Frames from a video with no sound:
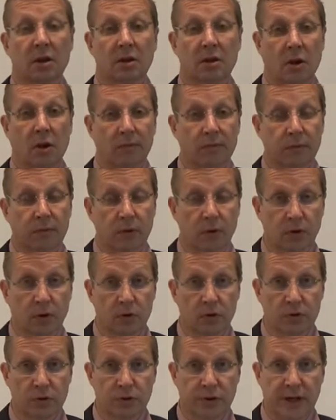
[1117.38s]
not for a
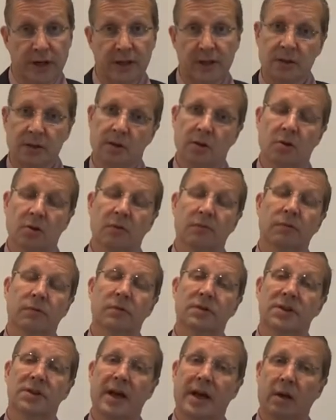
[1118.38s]
laundrette, not for
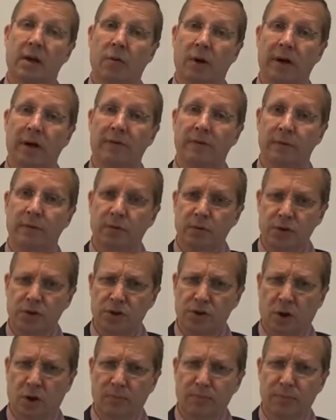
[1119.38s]
a takeaway food
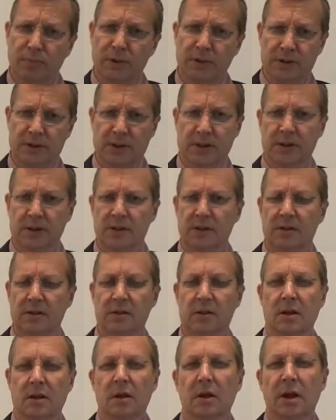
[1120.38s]
shop business,
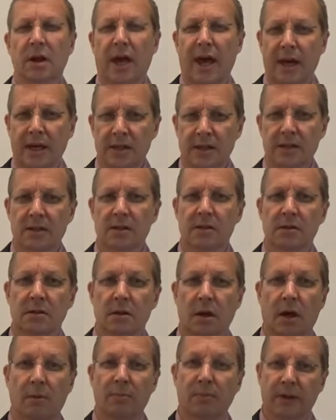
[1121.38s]
as
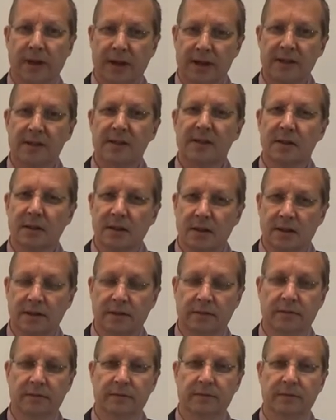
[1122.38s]
a place to
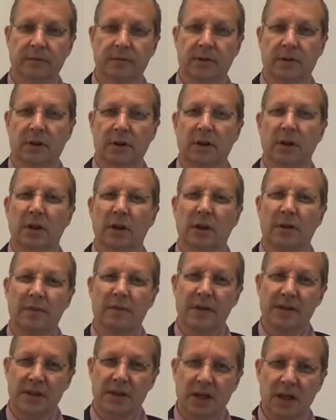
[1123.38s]
live. If
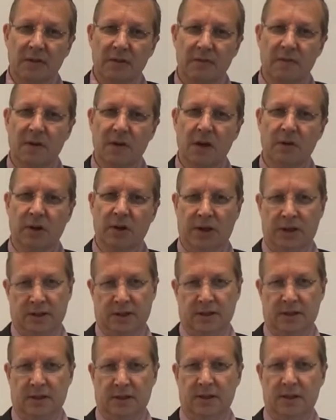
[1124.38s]
there's any
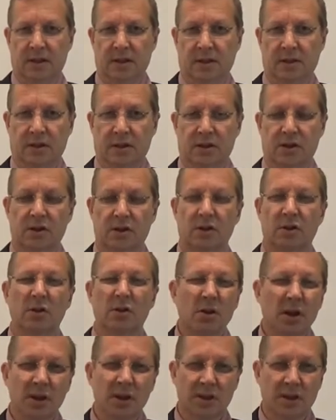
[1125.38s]
variances to this,
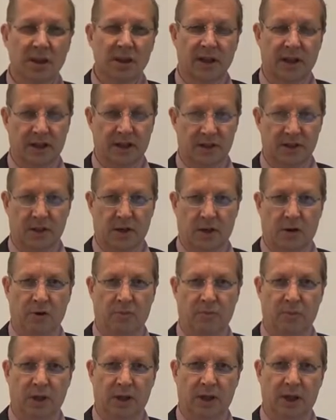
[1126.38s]
you need to let us know
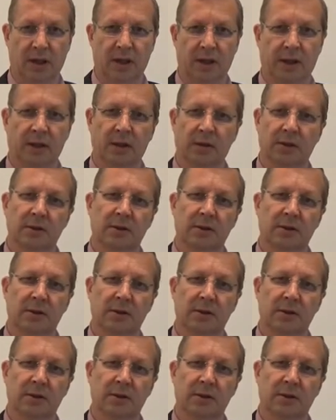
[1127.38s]
immediately.